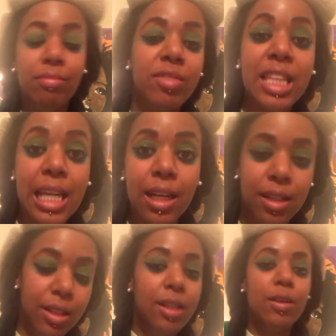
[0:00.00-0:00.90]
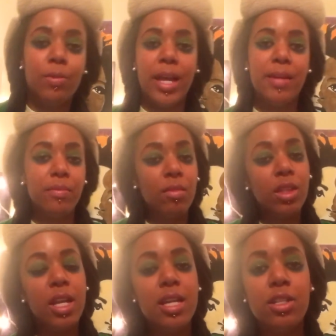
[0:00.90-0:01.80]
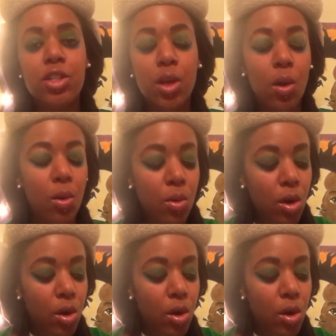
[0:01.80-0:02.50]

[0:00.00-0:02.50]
thing, right? And so